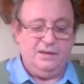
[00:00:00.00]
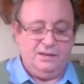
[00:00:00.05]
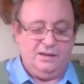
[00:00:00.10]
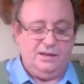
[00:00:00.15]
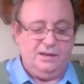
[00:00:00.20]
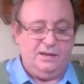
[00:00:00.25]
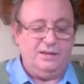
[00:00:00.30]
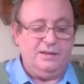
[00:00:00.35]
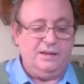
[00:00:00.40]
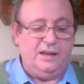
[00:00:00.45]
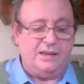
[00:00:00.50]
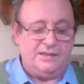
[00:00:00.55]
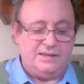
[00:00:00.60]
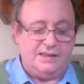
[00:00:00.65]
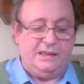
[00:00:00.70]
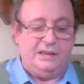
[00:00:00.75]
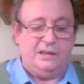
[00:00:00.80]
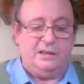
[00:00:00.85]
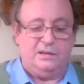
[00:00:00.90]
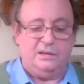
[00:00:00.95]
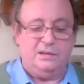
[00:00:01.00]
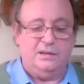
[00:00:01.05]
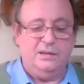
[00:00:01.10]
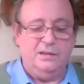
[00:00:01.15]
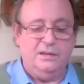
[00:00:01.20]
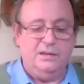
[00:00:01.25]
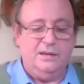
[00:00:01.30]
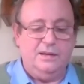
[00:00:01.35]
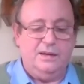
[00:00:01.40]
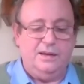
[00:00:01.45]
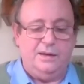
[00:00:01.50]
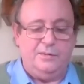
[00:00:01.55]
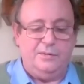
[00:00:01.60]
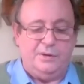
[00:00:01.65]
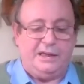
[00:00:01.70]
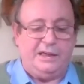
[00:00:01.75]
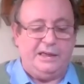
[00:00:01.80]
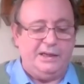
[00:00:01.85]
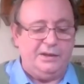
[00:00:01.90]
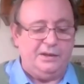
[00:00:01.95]
a single
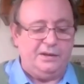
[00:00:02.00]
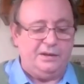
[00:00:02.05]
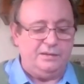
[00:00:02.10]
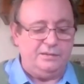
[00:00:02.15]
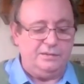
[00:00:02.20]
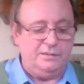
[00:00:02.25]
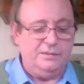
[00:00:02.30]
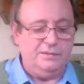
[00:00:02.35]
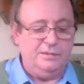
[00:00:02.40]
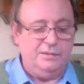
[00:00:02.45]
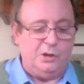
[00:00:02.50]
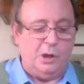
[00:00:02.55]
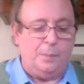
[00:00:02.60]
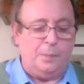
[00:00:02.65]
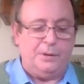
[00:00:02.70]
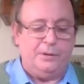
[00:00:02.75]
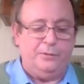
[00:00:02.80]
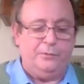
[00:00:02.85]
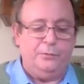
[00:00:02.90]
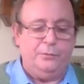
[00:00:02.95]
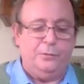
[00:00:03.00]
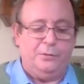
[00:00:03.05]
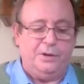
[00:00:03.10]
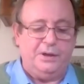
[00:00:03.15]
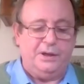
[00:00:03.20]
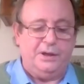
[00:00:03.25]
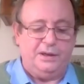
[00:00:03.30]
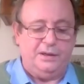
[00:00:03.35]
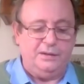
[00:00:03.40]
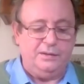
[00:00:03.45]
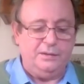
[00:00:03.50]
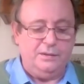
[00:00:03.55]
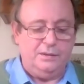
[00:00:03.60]
ringleader, Yoppie Fourie,